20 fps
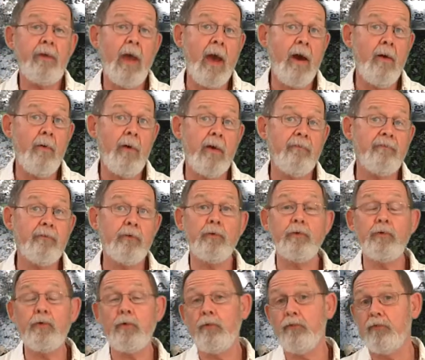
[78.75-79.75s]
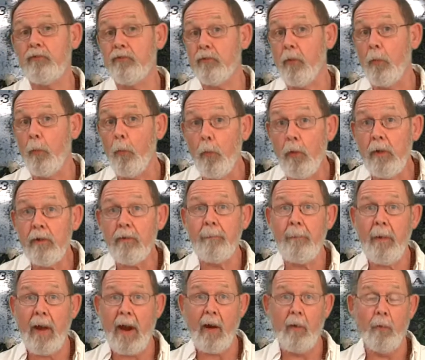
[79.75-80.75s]
how have you used your
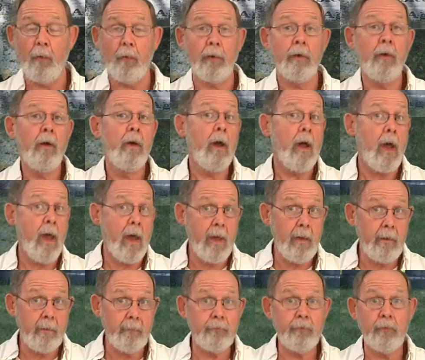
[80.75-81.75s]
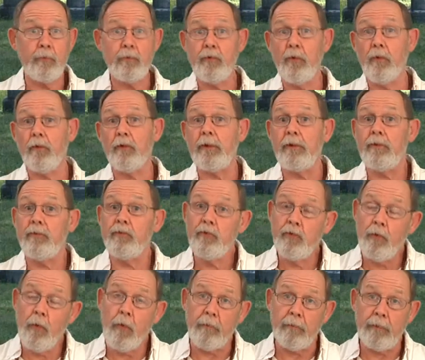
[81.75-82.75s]
willpower and your
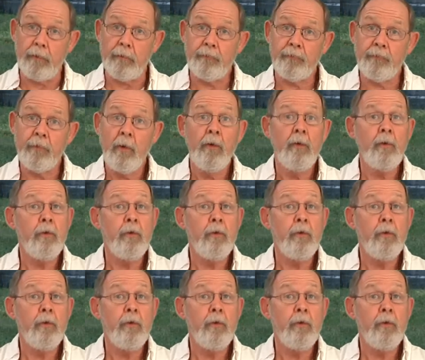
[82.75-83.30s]
endurance